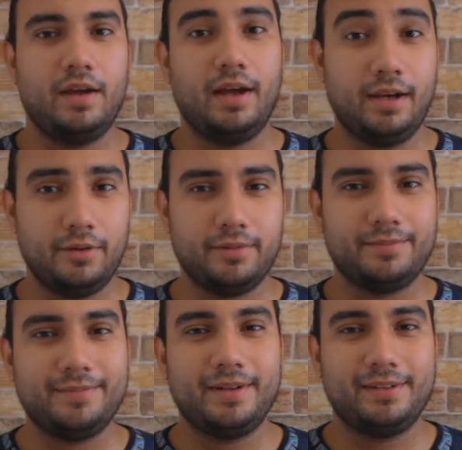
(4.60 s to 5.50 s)

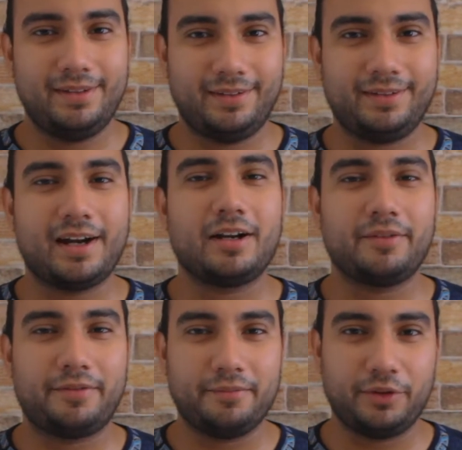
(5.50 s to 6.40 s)
Hello, this is
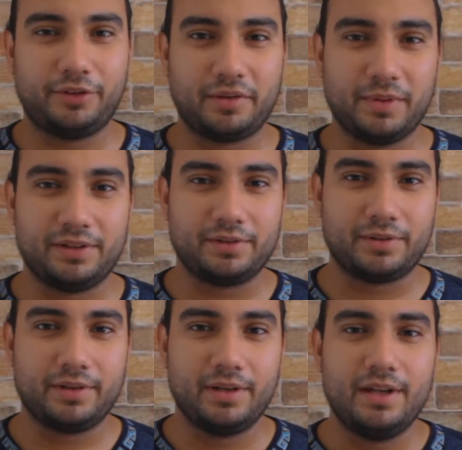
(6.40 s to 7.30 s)
Carlos from Music
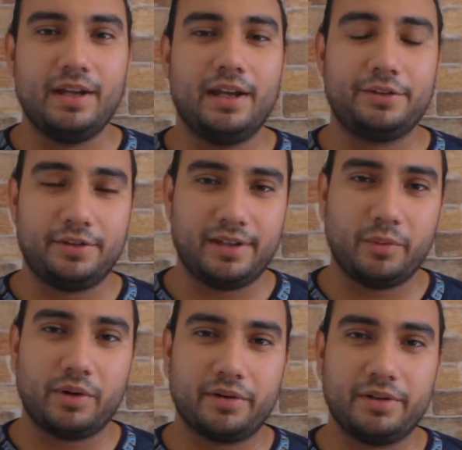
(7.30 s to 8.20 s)
Mentor, and today
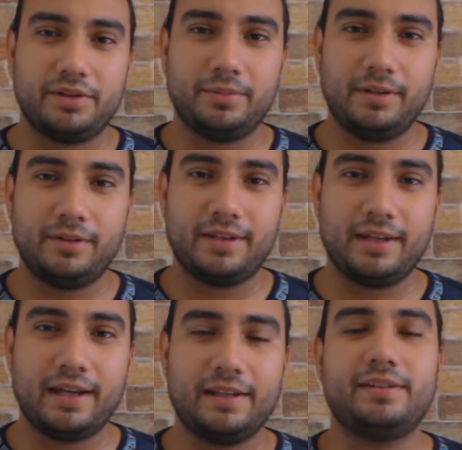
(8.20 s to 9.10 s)
we're going to be
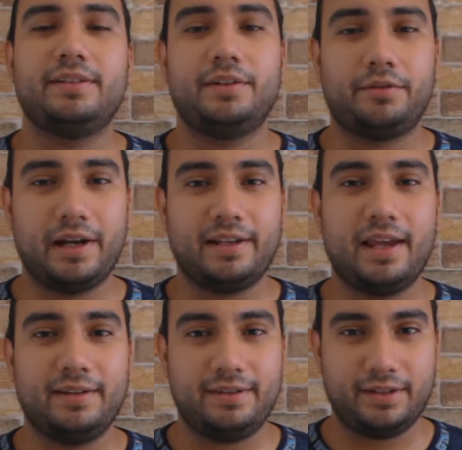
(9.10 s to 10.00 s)
looking at the right
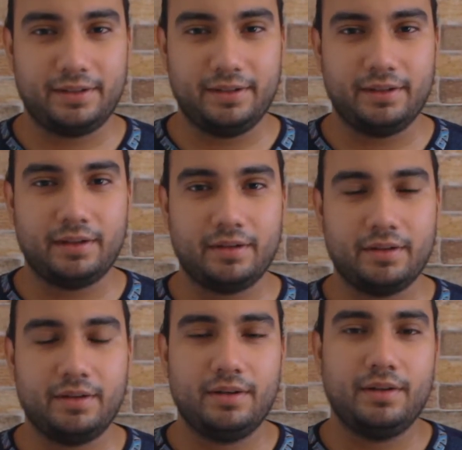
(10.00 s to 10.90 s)
hand technique.
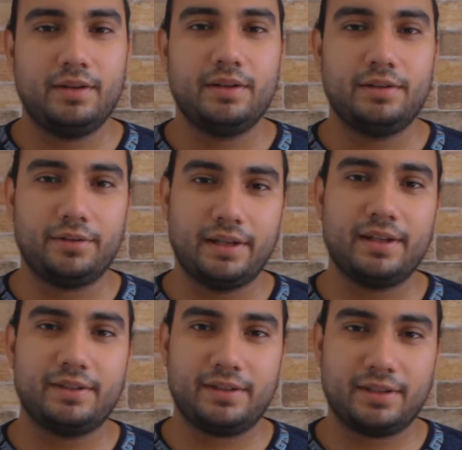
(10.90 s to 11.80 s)
The right
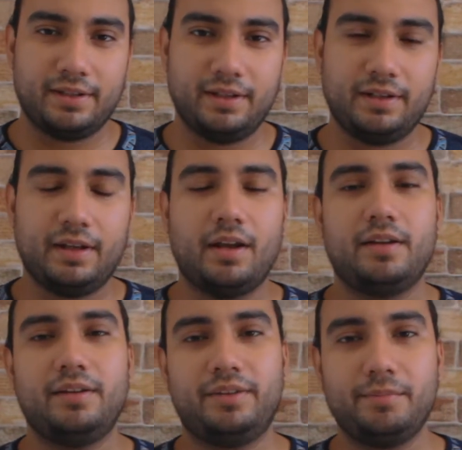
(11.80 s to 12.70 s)
hand technique
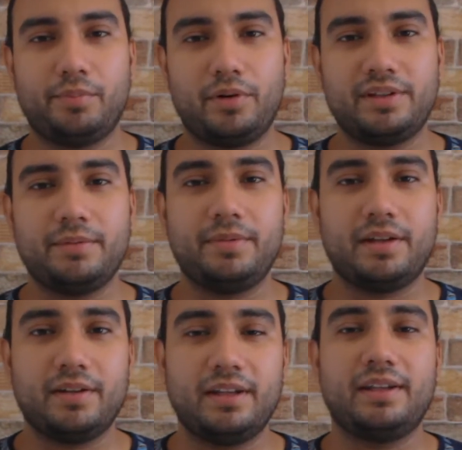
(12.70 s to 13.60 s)
is important
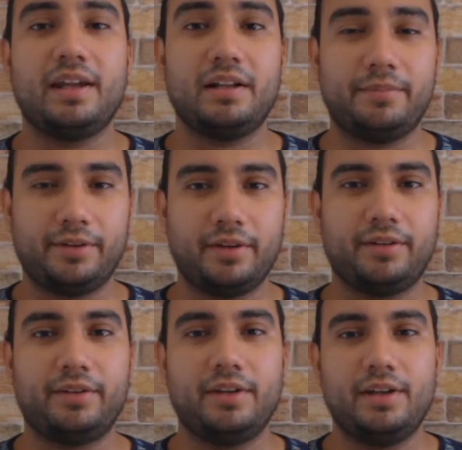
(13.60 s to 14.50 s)
because it helps
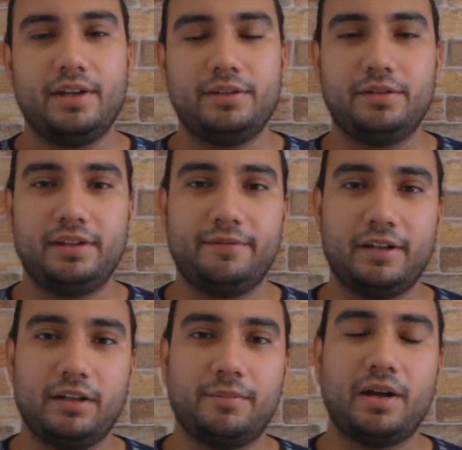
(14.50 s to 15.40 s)
us to
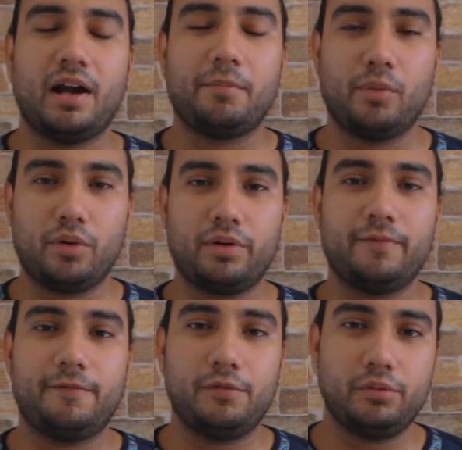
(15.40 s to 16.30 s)
develop a more
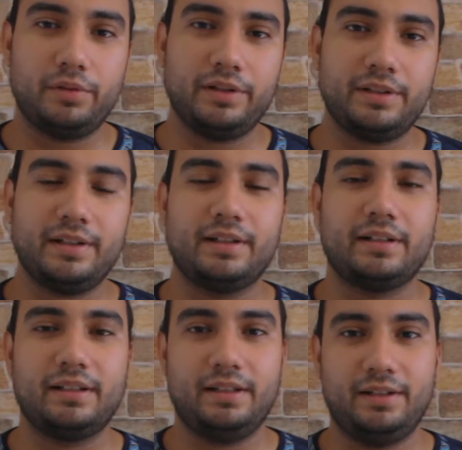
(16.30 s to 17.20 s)
fluent and
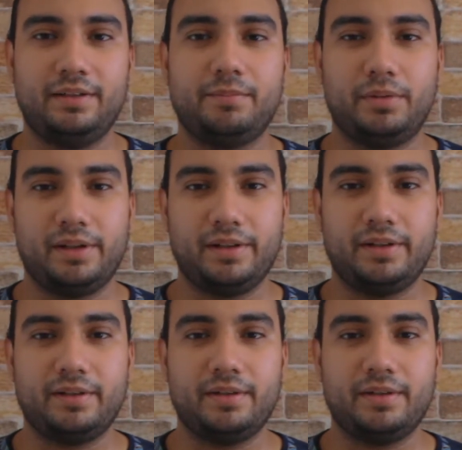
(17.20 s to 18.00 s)
clean playing.